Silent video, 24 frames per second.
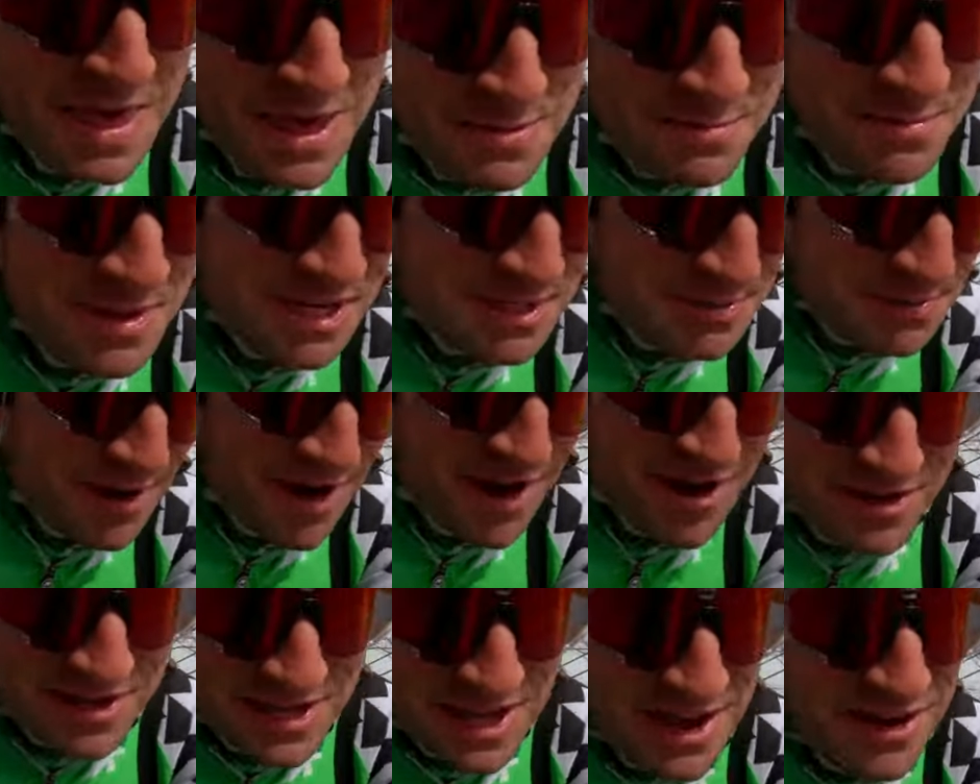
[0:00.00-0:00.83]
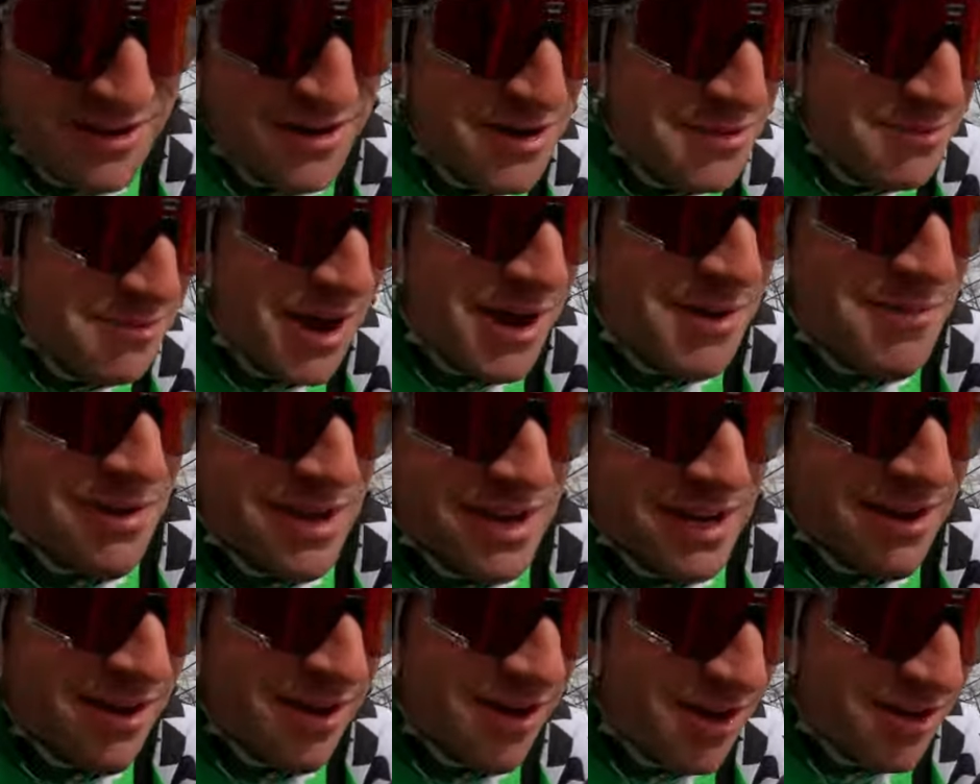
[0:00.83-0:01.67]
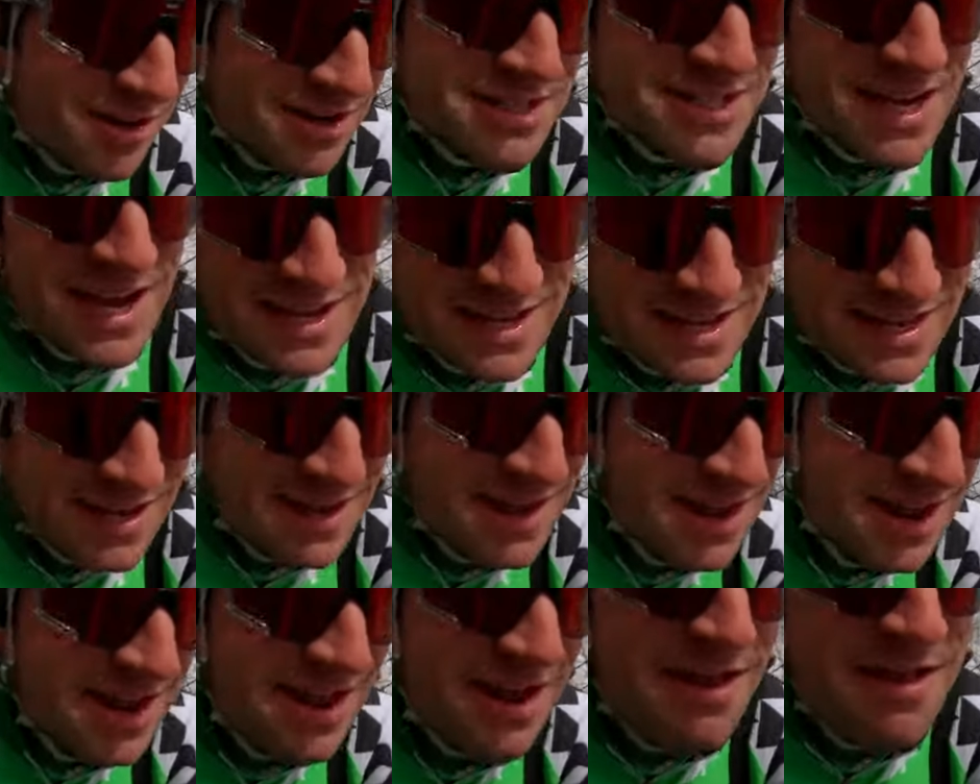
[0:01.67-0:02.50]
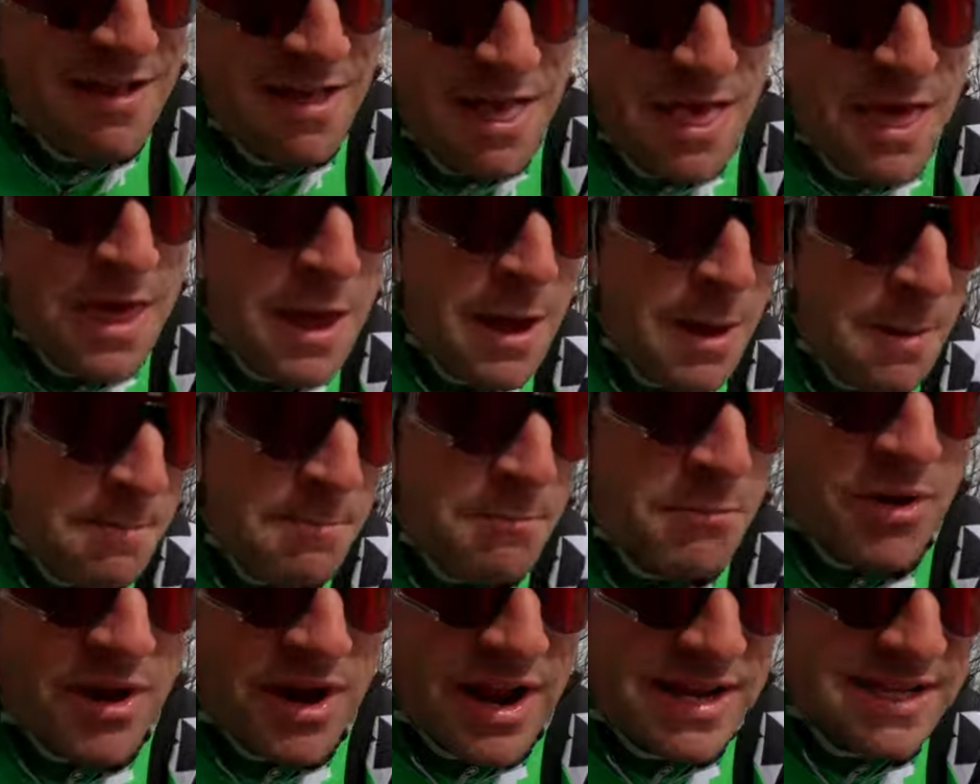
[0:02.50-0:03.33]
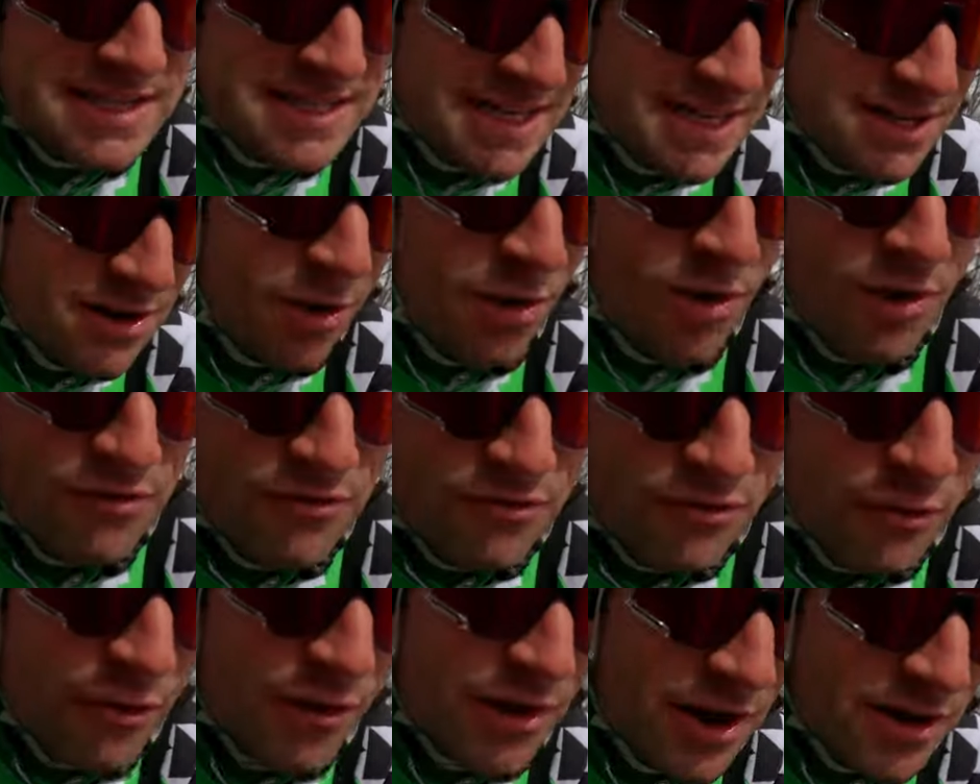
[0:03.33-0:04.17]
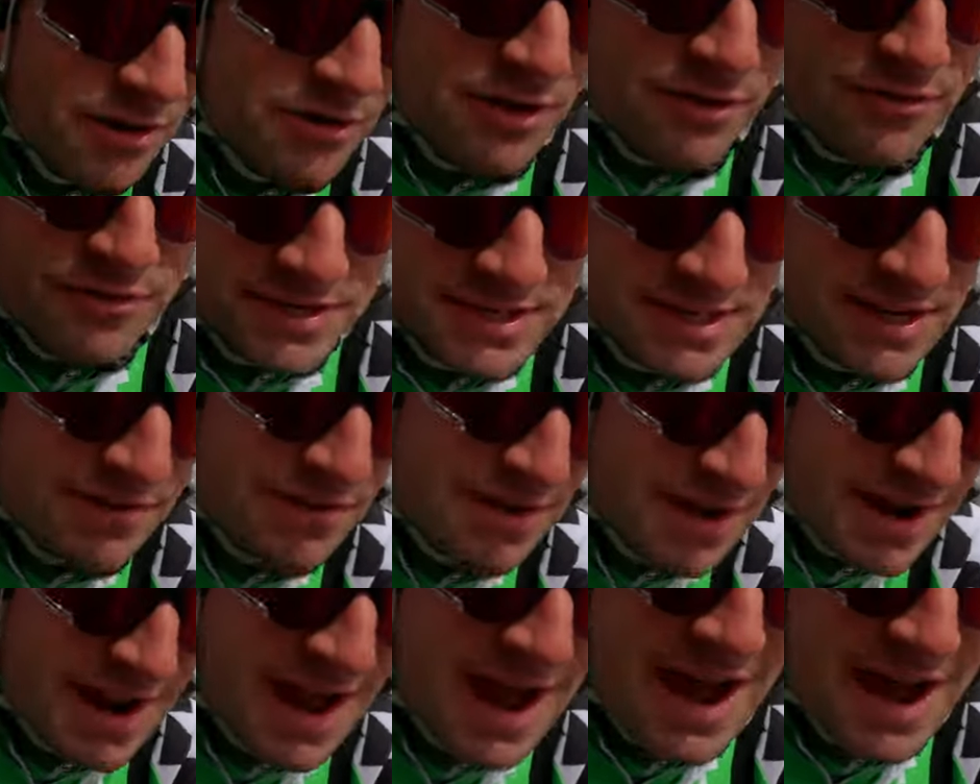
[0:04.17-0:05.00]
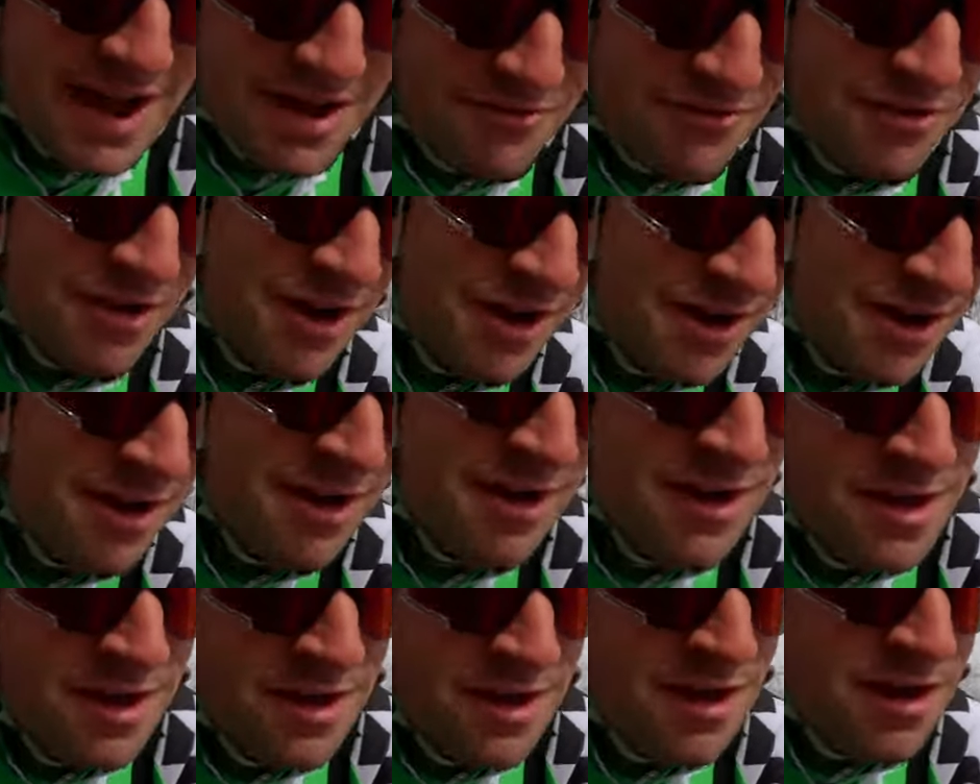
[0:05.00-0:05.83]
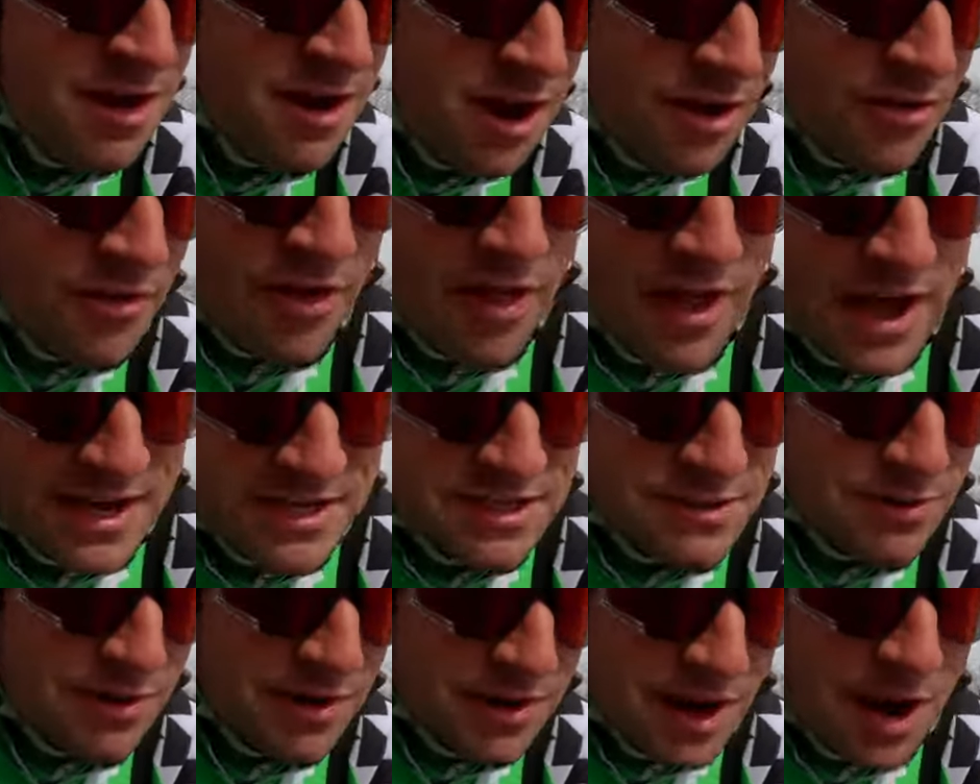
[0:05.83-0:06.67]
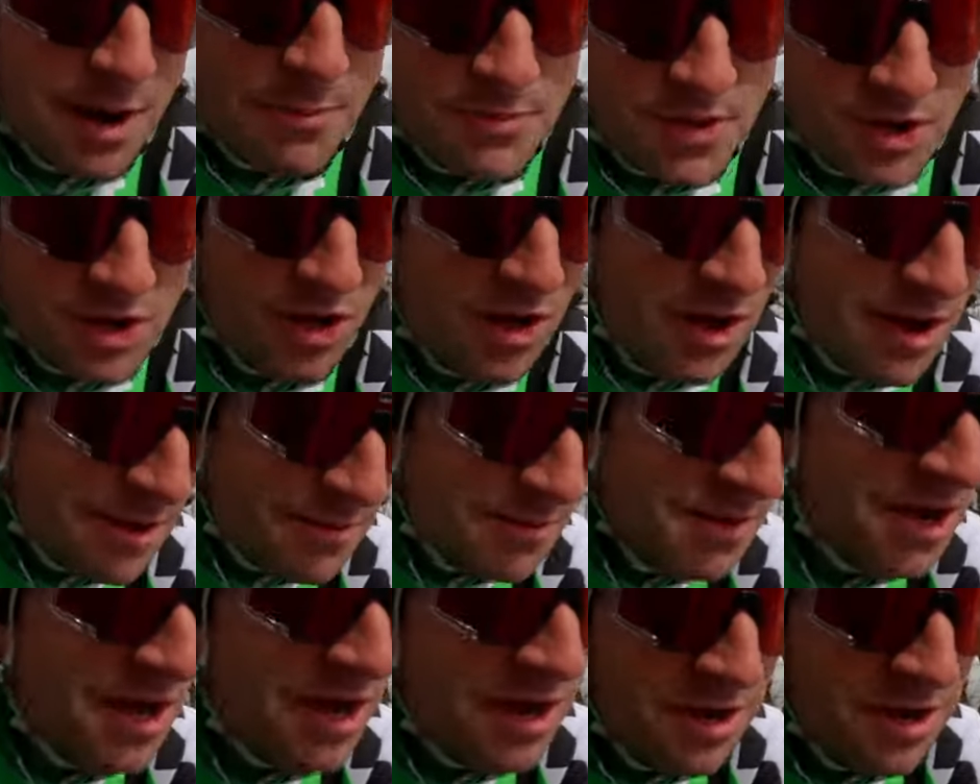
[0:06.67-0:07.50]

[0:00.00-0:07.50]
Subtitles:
Missed my own KOM by a minute or a second, but I did hold 400 for 7.5 on the last one up the climb.